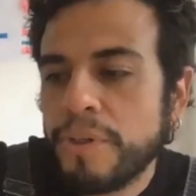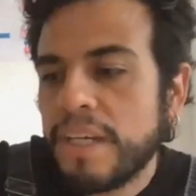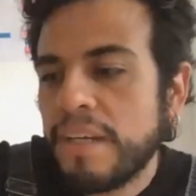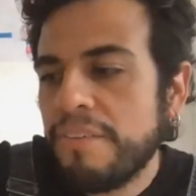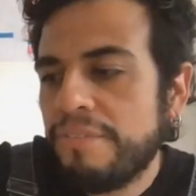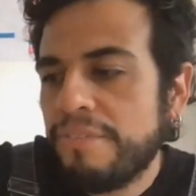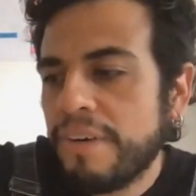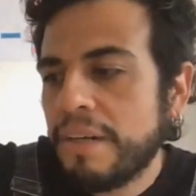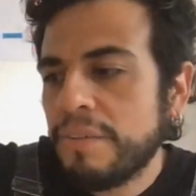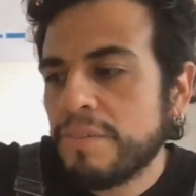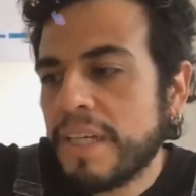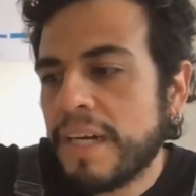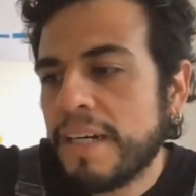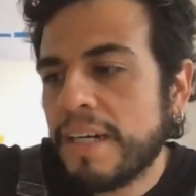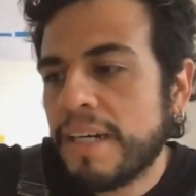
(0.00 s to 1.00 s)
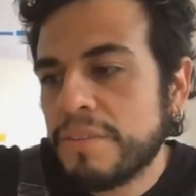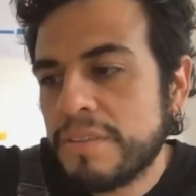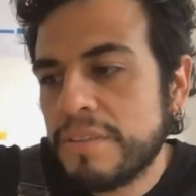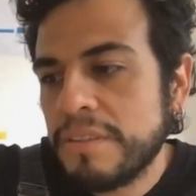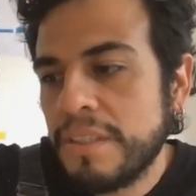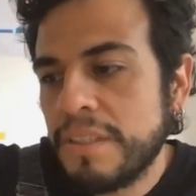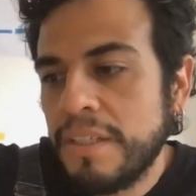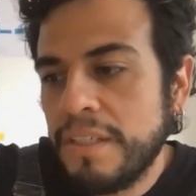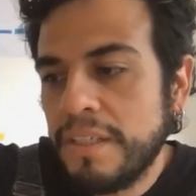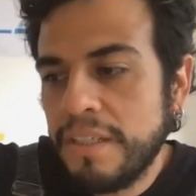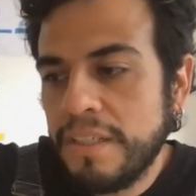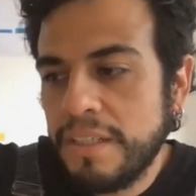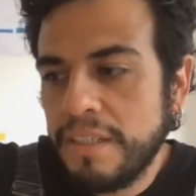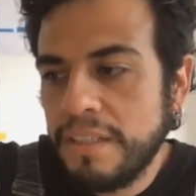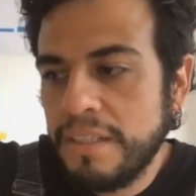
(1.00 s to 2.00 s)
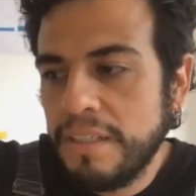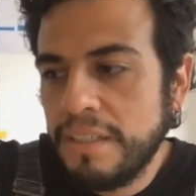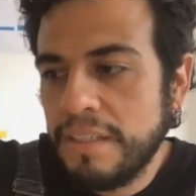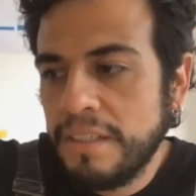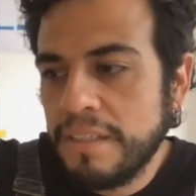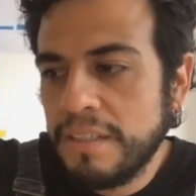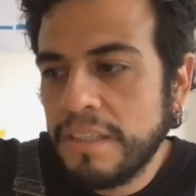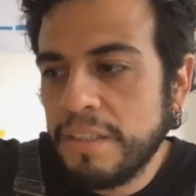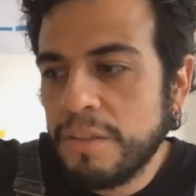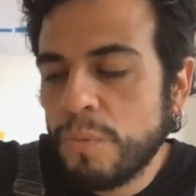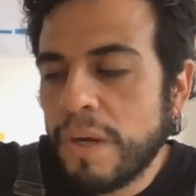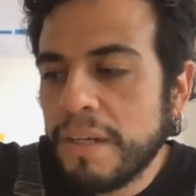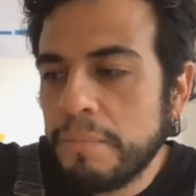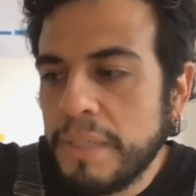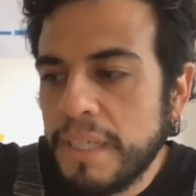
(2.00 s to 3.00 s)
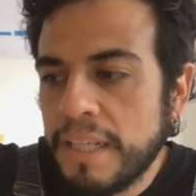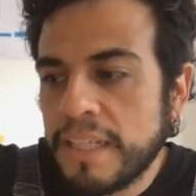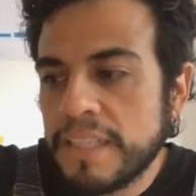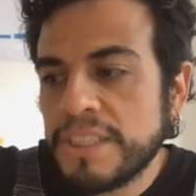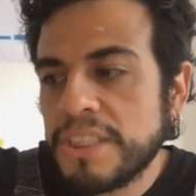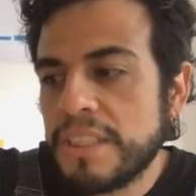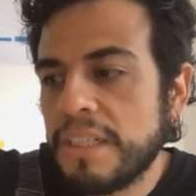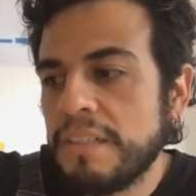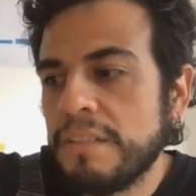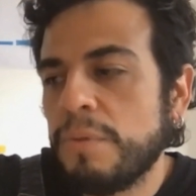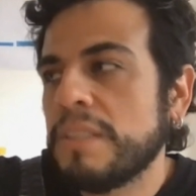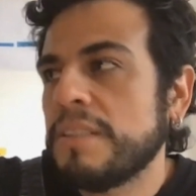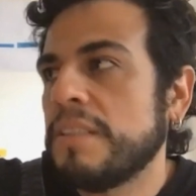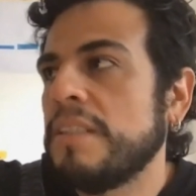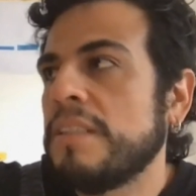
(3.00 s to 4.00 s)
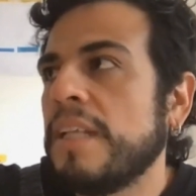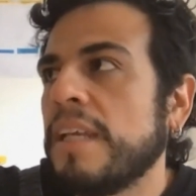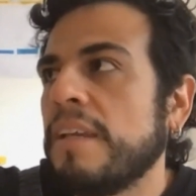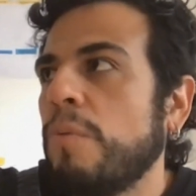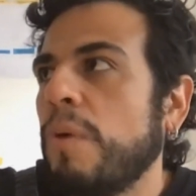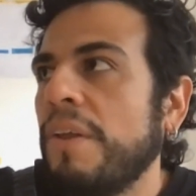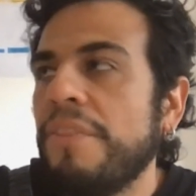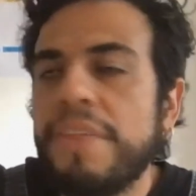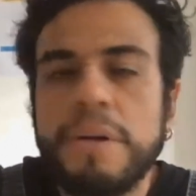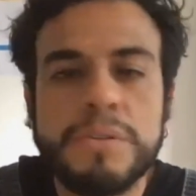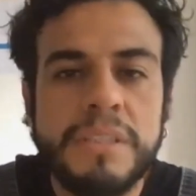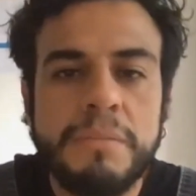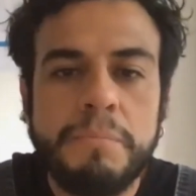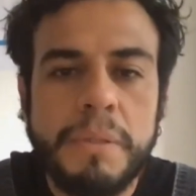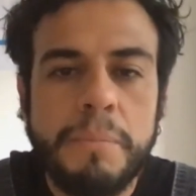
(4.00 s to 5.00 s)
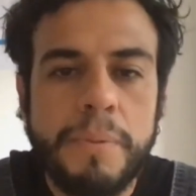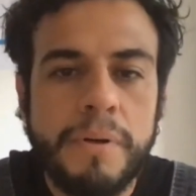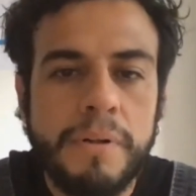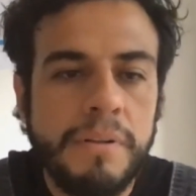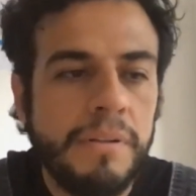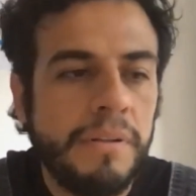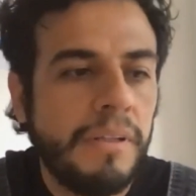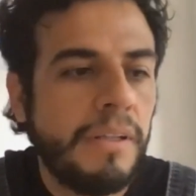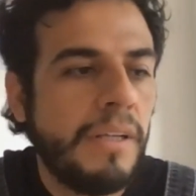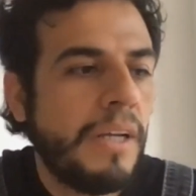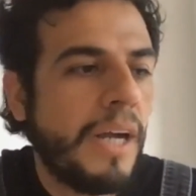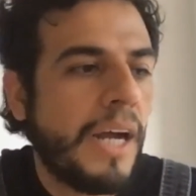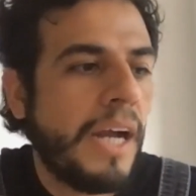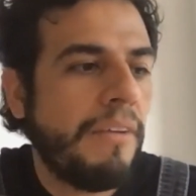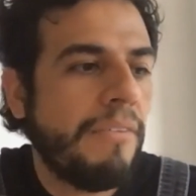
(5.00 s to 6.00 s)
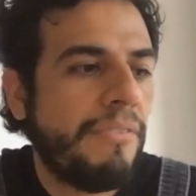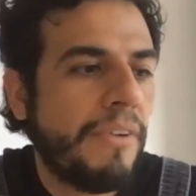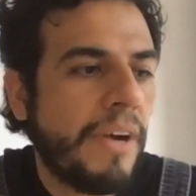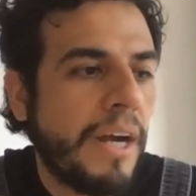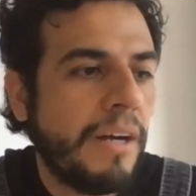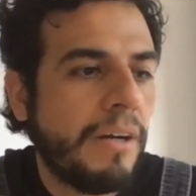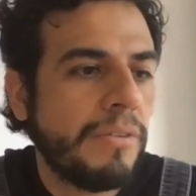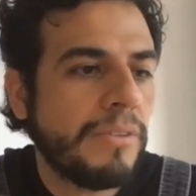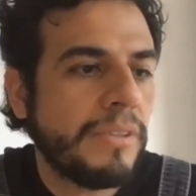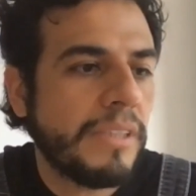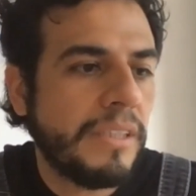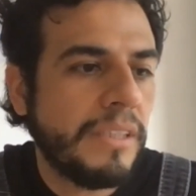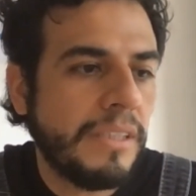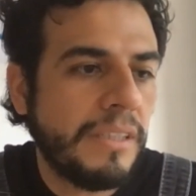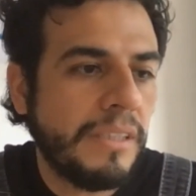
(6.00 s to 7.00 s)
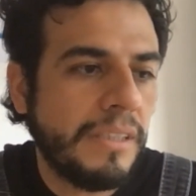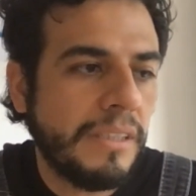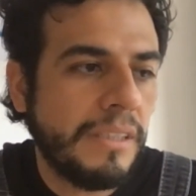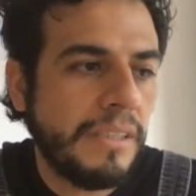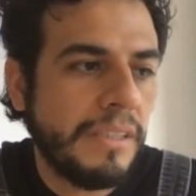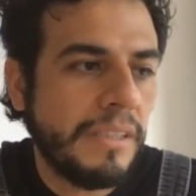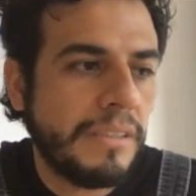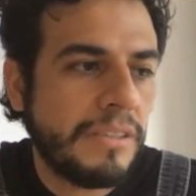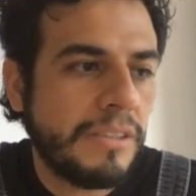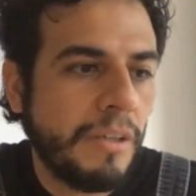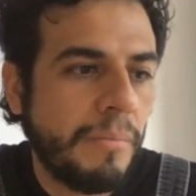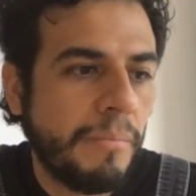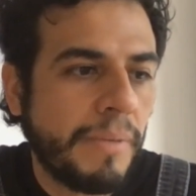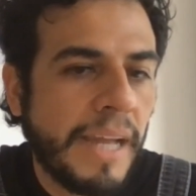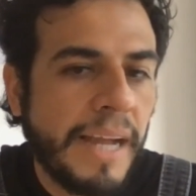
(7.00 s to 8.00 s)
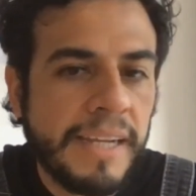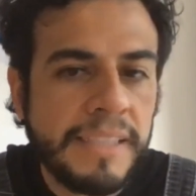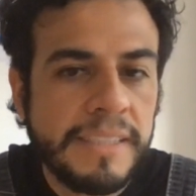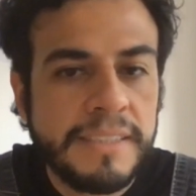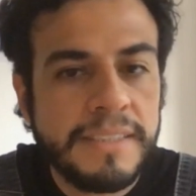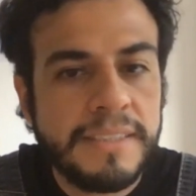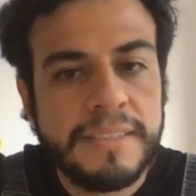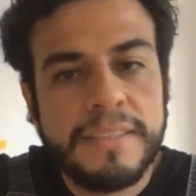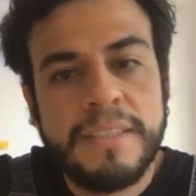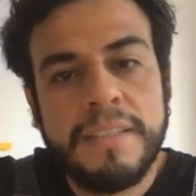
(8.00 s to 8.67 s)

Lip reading: I found out in one village that is like 1,000 people. I found some guys